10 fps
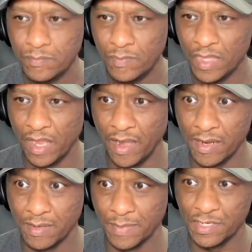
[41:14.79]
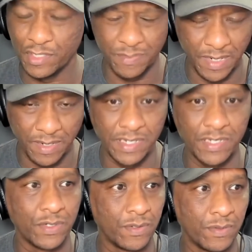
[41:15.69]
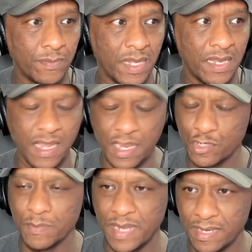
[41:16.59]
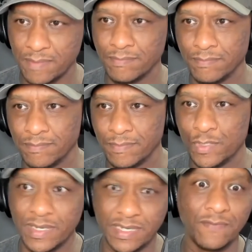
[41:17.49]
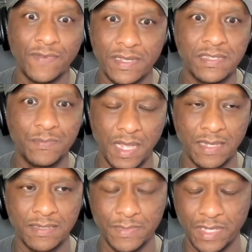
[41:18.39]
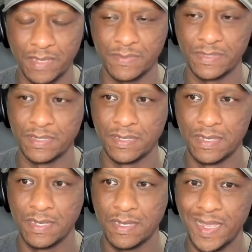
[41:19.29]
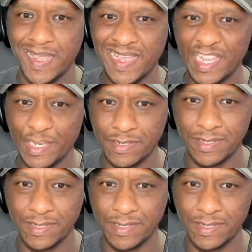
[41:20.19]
and she's married to an Asian man who identifies as Black sometimes. And,